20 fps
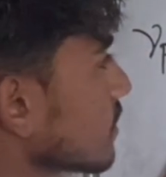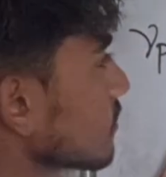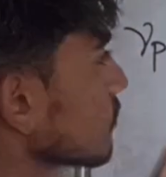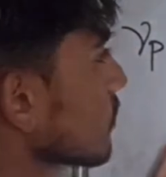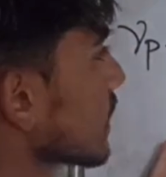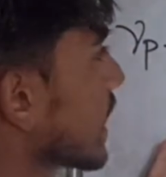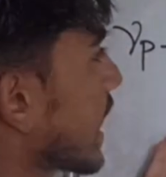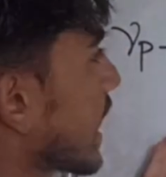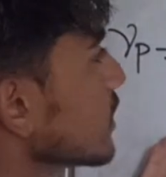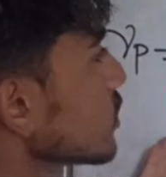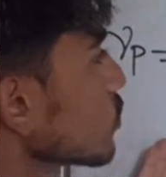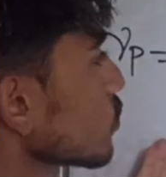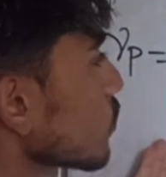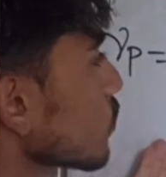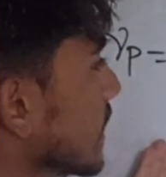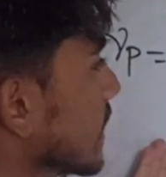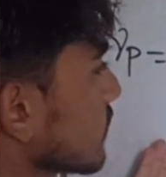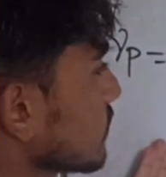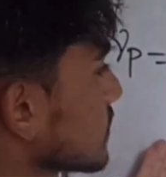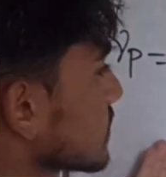and for n2
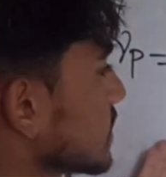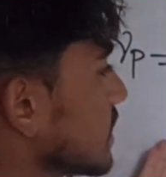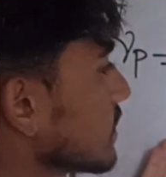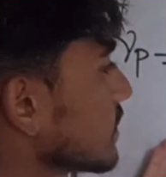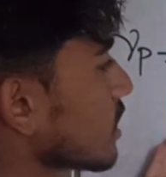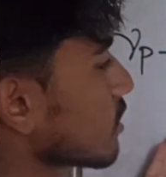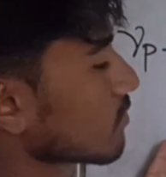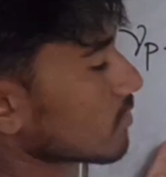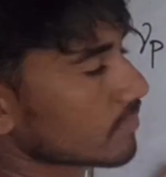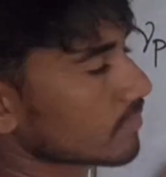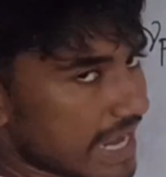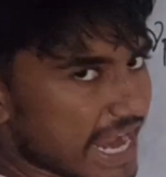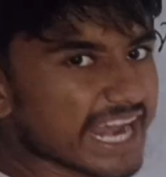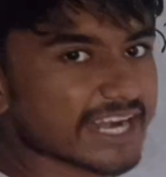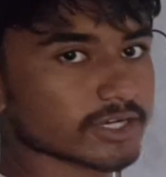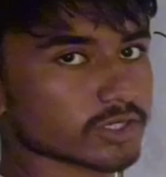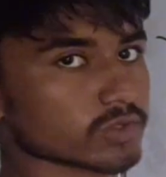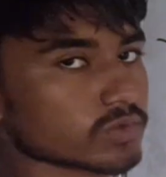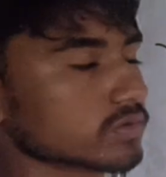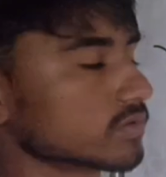quantum state there will be
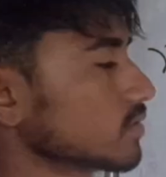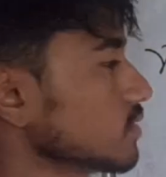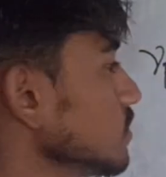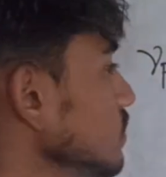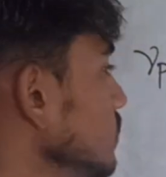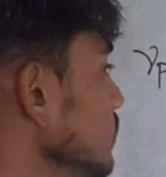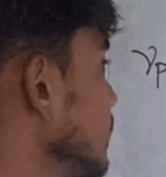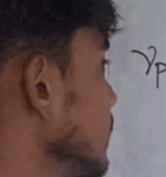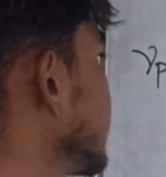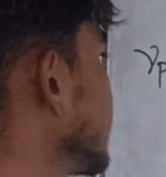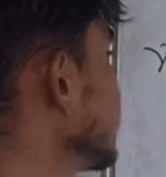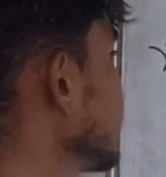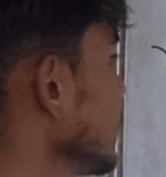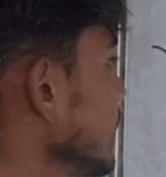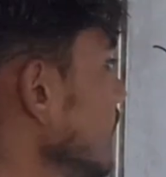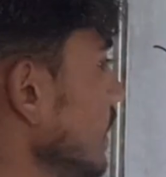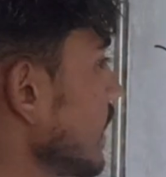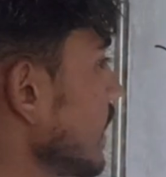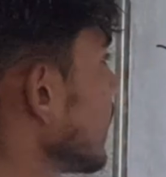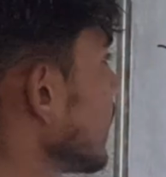n2,
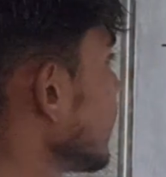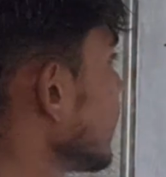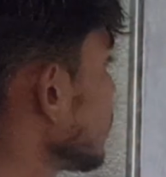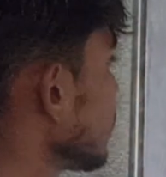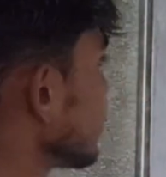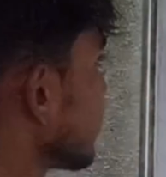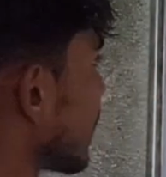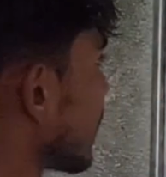right? And